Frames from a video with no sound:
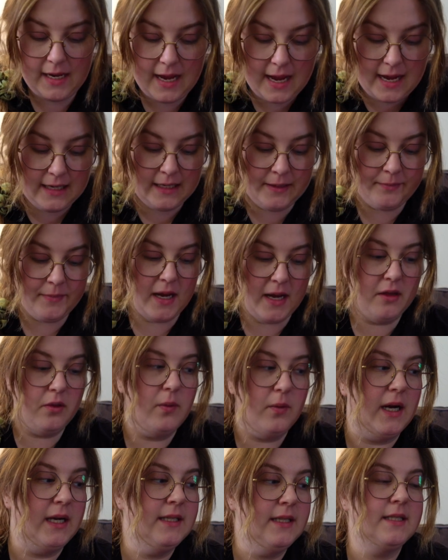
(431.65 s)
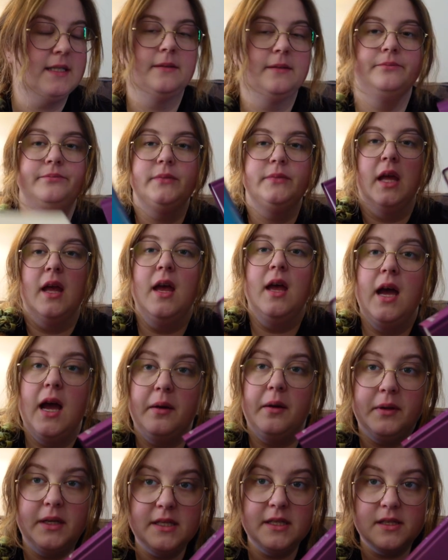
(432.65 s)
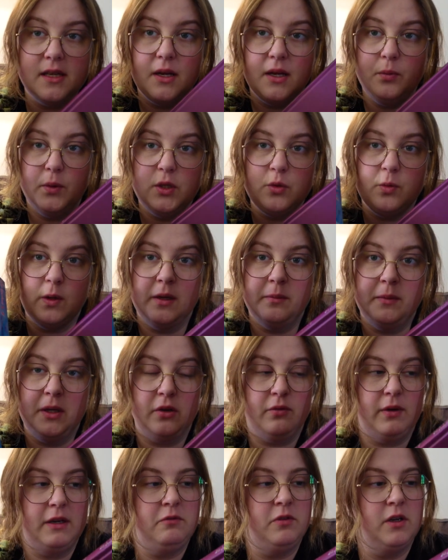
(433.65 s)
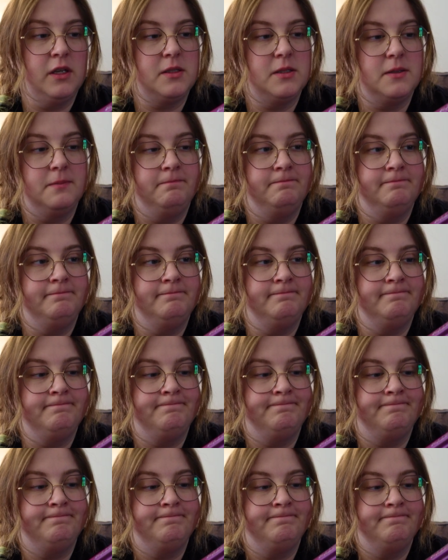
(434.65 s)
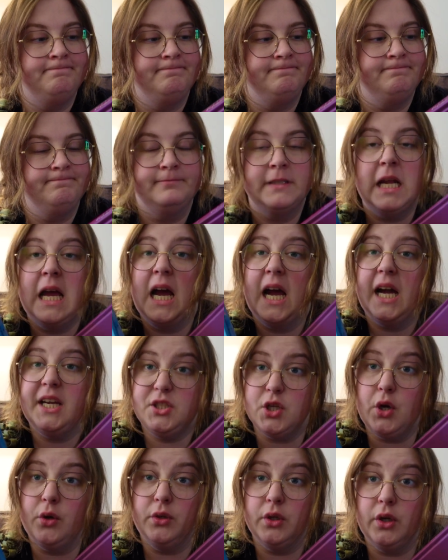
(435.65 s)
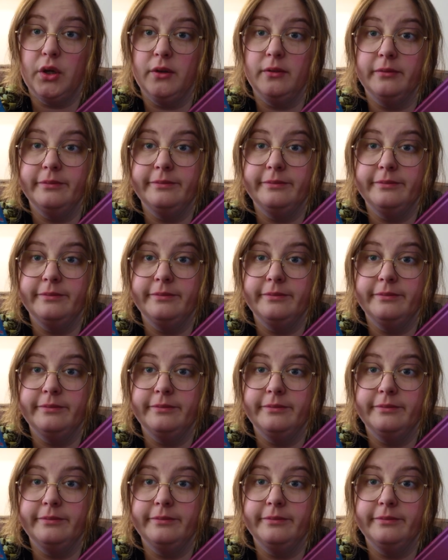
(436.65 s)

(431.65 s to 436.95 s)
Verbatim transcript: Um, otherwise, I'm going to decide which one I'm going to read first. I don't know.